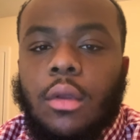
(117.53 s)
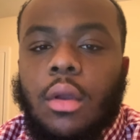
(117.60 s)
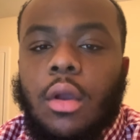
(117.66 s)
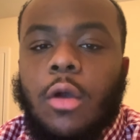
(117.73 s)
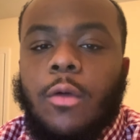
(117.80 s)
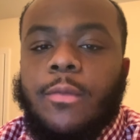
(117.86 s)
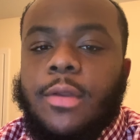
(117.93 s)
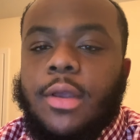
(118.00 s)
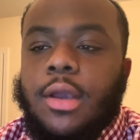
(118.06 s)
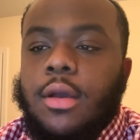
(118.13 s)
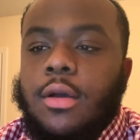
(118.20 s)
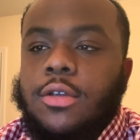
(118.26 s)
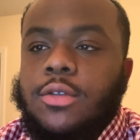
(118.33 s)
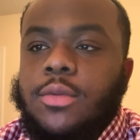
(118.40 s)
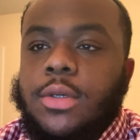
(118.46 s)
Hopefully it
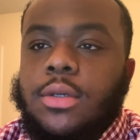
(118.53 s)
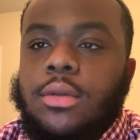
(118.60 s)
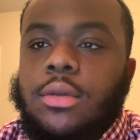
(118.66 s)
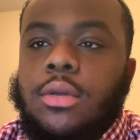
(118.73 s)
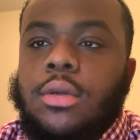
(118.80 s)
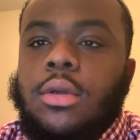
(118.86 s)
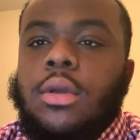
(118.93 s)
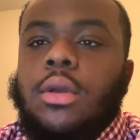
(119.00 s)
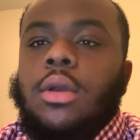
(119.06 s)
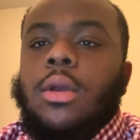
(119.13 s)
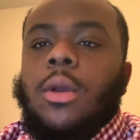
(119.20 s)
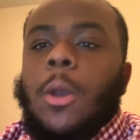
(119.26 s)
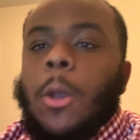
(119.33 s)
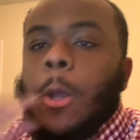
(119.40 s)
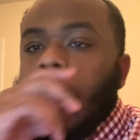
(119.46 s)
goes well.
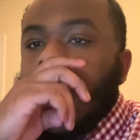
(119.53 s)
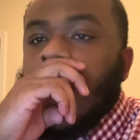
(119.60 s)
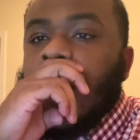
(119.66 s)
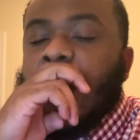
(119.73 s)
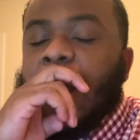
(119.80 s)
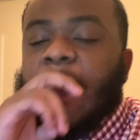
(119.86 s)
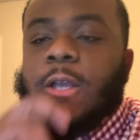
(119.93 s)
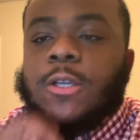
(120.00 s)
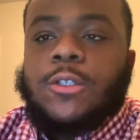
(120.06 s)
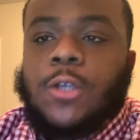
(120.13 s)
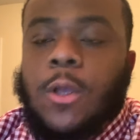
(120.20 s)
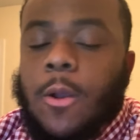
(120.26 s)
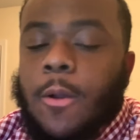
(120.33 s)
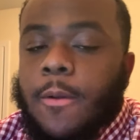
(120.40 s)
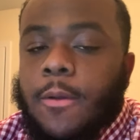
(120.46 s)

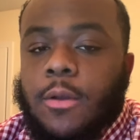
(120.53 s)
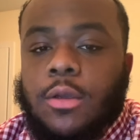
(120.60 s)
So